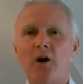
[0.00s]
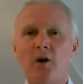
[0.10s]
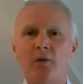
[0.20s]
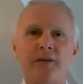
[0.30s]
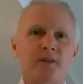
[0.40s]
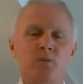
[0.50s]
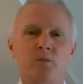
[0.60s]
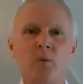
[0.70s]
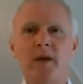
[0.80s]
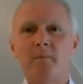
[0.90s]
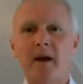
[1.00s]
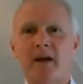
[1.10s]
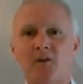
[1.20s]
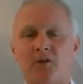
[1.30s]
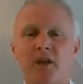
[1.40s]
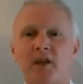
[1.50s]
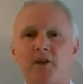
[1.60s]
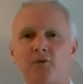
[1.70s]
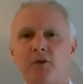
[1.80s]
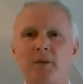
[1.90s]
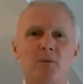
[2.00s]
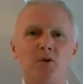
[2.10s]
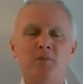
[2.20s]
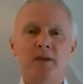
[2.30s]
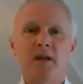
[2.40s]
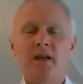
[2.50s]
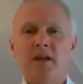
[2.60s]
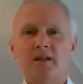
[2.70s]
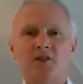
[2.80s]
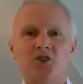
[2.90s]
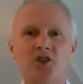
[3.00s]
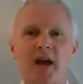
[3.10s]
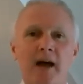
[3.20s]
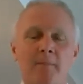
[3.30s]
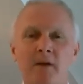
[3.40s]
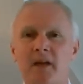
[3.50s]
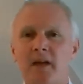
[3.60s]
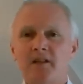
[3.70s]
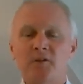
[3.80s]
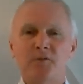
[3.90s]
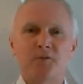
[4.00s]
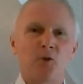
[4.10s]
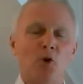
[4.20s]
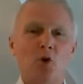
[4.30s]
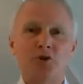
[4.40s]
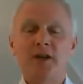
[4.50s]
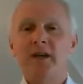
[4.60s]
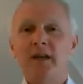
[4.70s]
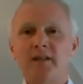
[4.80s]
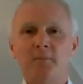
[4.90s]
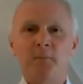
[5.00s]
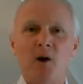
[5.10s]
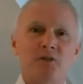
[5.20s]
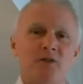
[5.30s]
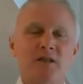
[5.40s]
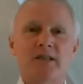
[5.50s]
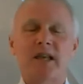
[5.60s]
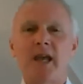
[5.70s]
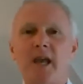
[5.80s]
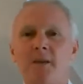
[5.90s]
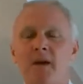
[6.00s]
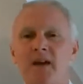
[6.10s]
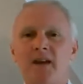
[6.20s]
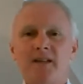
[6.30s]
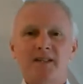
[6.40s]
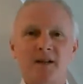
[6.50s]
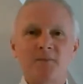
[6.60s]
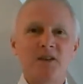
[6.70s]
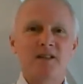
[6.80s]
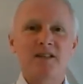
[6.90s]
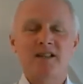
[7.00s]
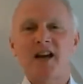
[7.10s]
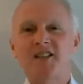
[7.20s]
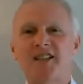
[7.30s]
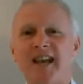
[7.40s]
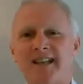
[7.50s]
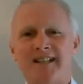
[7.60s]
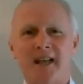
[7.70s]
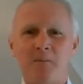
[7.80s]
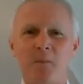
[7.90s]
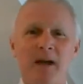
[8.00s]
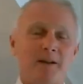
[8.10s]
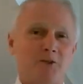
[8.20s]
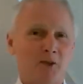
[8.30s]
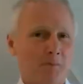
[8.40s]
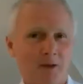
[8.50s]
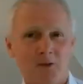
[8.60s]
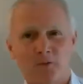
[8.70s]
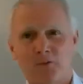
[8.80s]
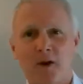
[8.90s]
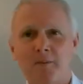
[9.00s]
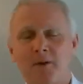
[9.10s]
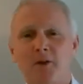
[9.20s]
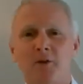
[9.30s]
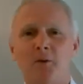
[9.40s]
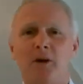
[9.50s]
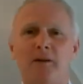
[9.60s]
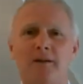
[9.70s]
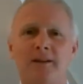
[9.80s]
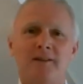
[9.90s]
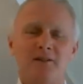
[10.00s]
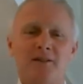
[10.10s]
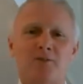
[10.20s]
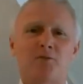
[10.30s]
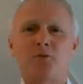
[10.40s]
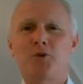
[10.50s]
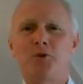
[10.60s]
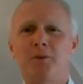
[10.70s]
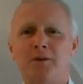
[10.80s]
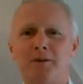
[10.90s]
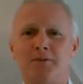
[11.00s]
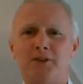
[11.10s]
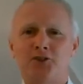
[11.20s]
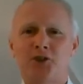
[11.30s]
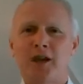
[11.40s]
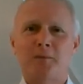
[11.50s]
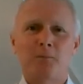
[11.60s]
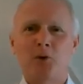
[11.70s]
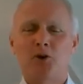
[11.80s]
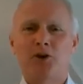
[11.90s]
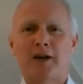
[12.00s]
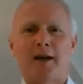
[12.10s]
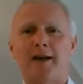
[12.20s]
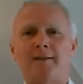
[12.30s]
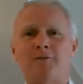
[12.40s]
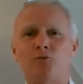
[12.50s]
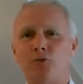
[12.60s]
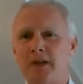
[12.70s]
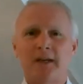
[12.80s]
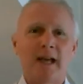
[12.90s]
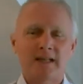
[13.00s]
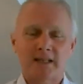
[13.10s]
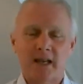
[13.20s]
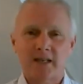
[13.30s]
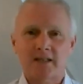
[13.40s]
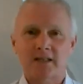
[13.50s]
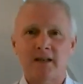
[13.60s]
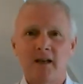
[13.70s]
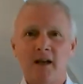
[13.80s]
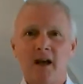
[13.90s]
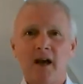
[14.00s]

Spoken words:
oh, this Weir Bank thing and re-movement, it's a sham, it's a fraud, it's a Ponzi scheme, it's something designed to get £10 a month from you, and there's this rumour of a checkbook and real assets.